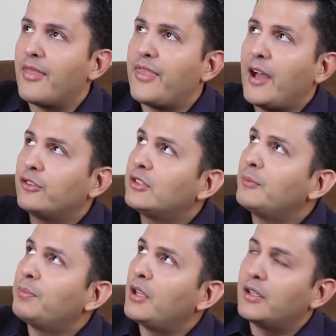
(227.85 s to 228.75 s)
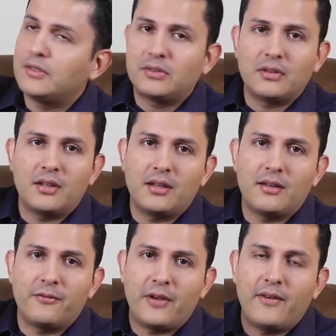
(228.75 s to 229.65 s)
1,000 plus
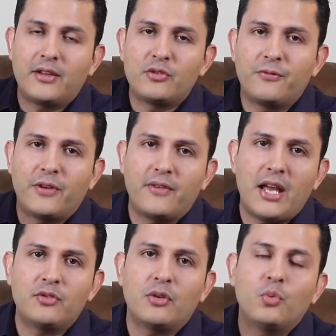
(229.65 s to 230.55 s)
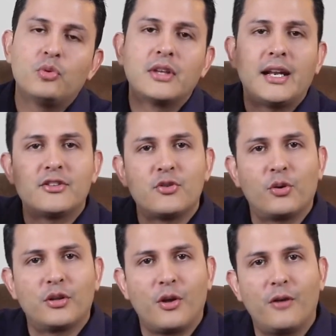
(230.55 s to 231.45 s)
500 and 500 will get a total